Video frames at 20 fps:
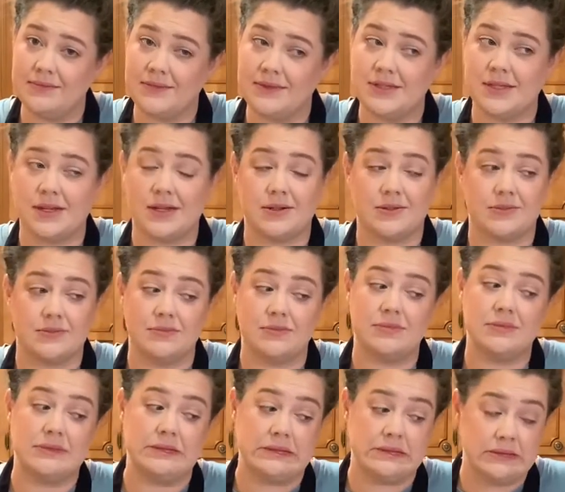So
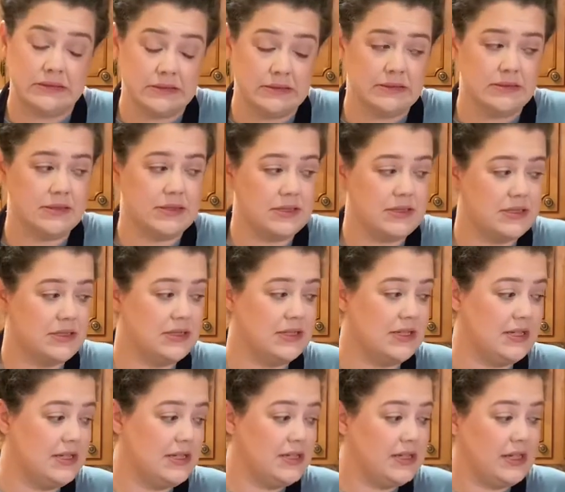
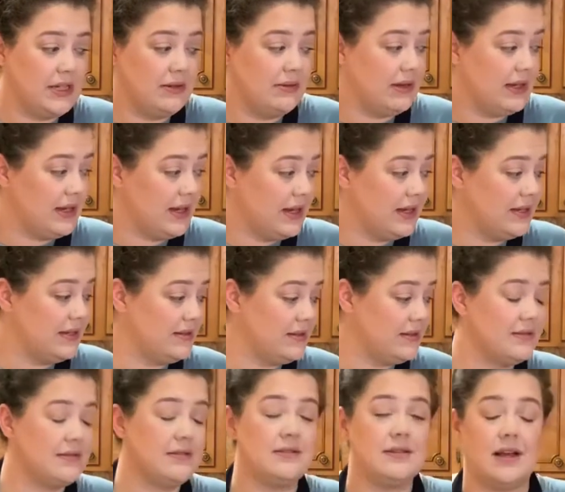anyway,
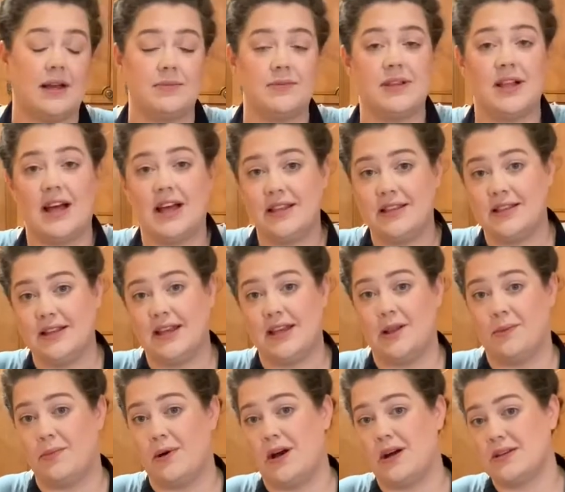I'm glad to get
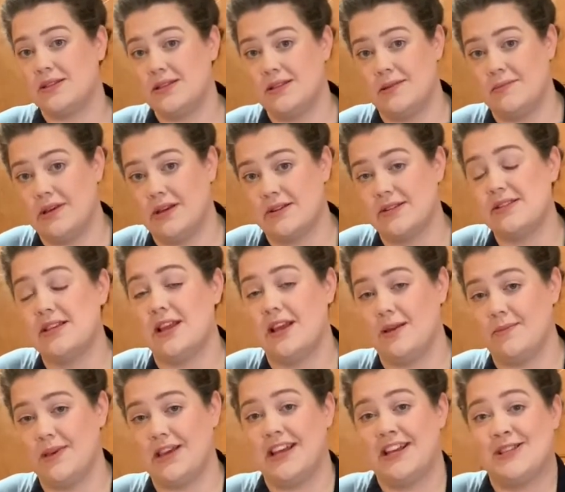a box in the mail today
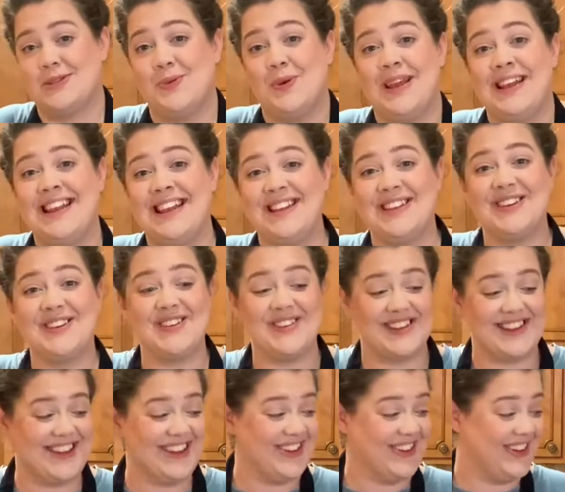because we need to
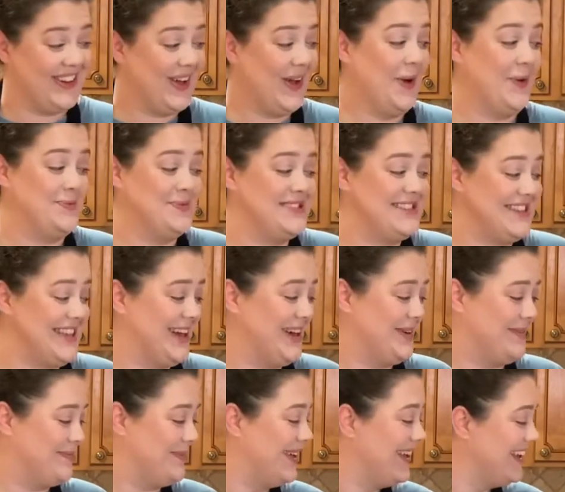cook here at home
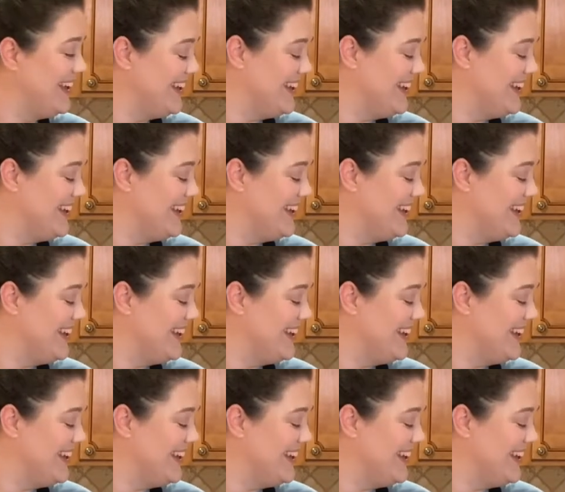some.